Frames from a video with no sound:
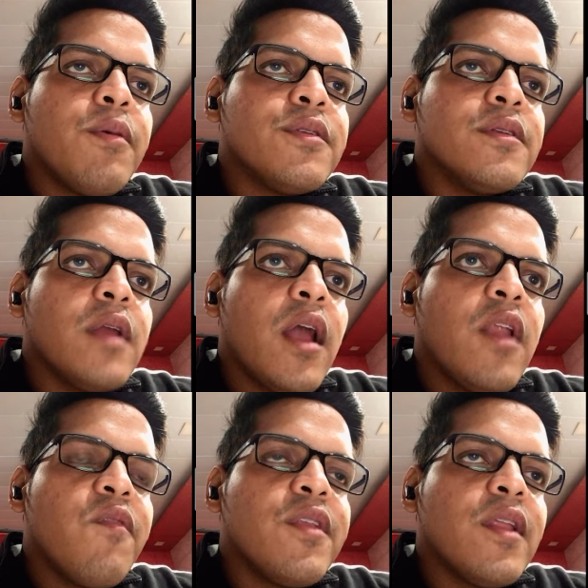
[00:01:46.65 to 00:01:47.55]
And if it
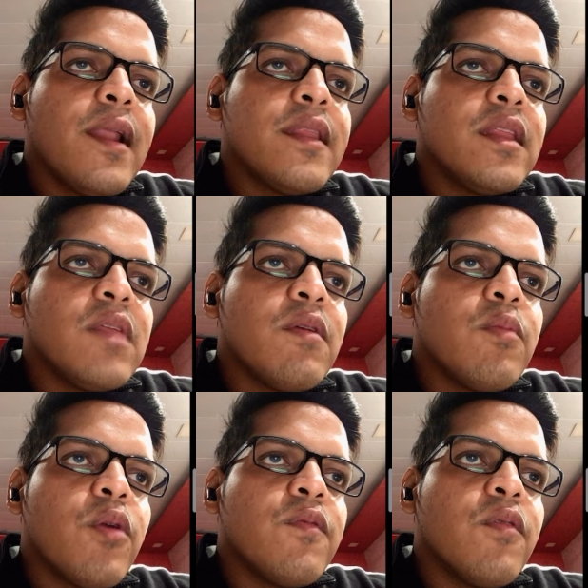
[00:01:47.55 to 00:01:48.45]
is less than
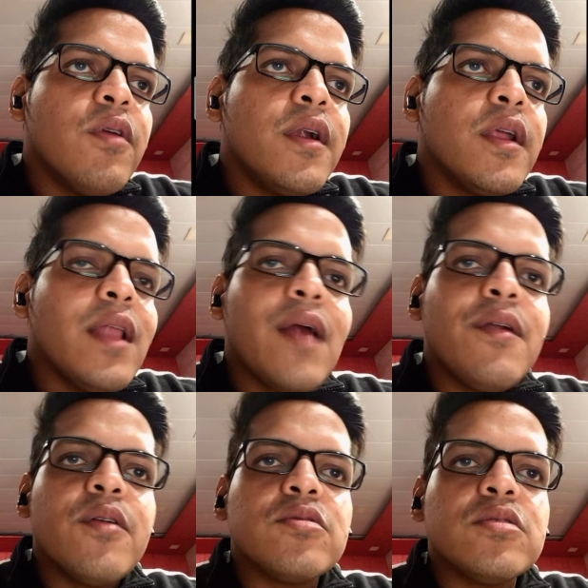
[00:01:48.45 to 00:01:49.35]
7.4, it is
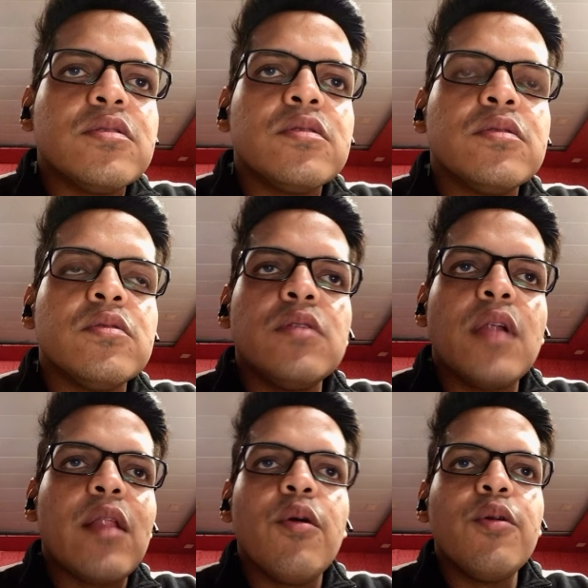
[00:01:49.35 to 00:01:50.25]
acidosis. So that's how you
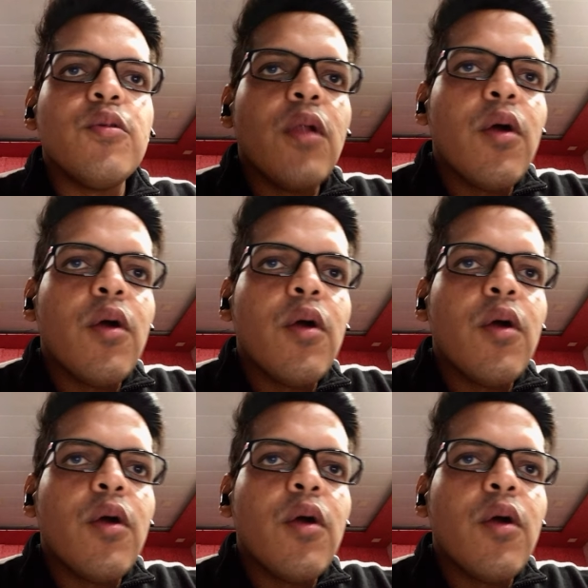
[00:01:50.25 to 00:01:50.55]
rule out.